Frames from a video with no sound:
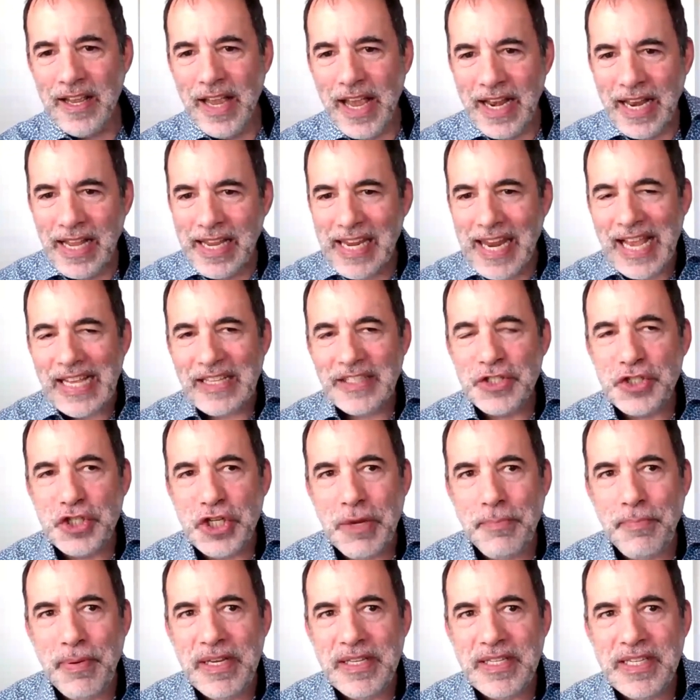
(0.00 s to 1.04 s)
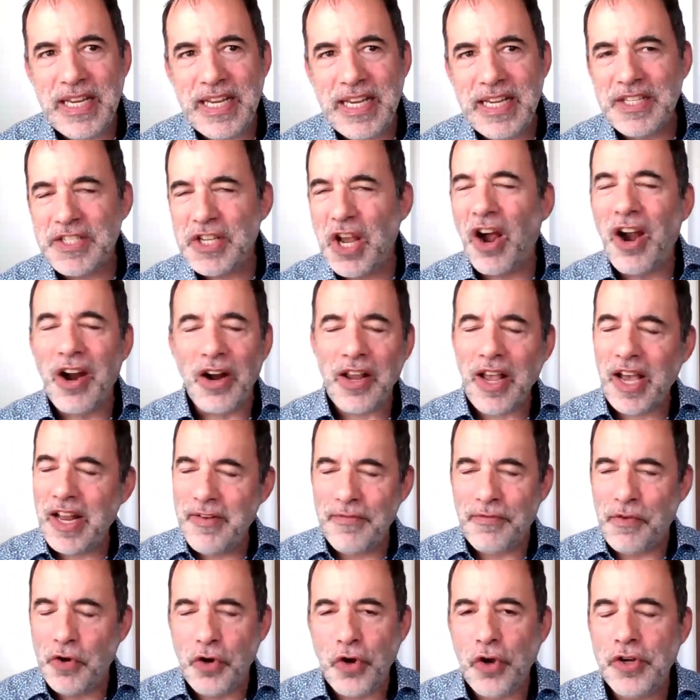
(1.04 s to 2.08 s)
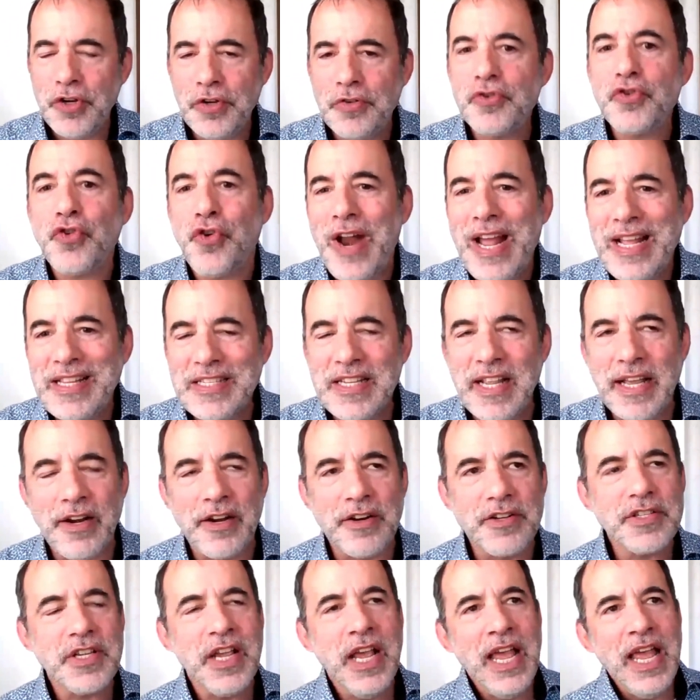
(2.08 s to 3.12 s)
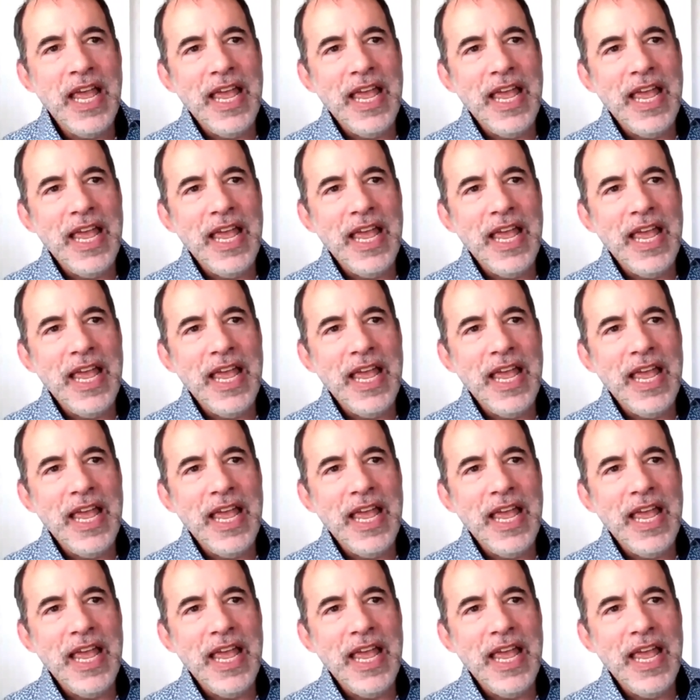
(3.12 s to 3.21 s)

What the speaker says: and again, GPTs are kind of good translators.